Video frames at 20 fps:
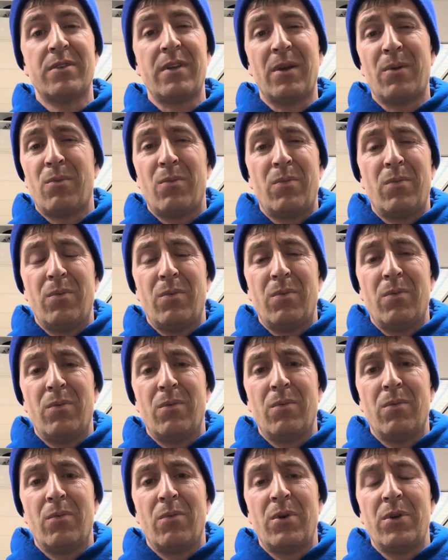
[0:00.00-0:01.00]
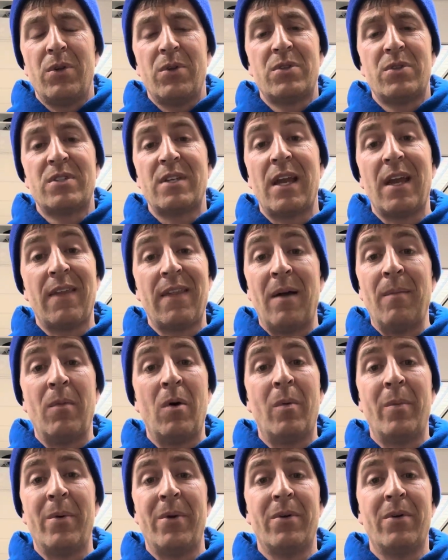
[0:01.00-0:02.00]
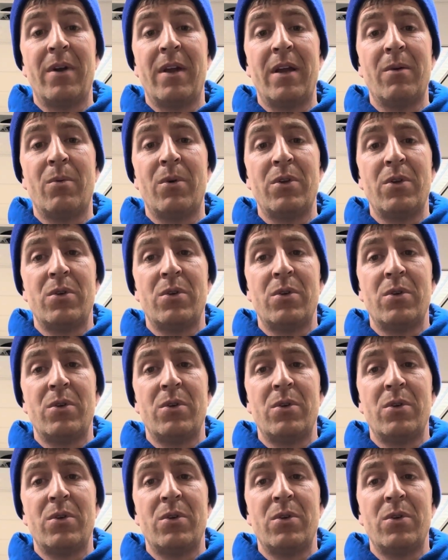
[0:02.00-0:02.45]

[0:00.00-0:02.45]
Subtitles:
Like, what do you say in that moment, right? What do